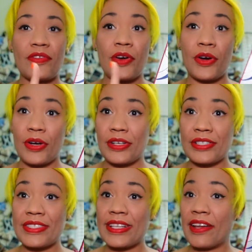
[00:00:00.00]

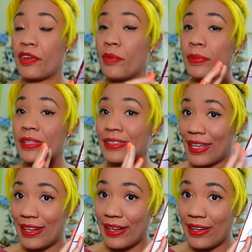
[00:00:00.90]
hers that I've
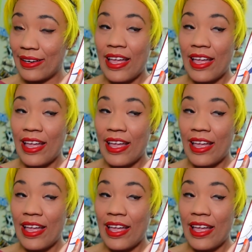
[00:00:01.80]
completed.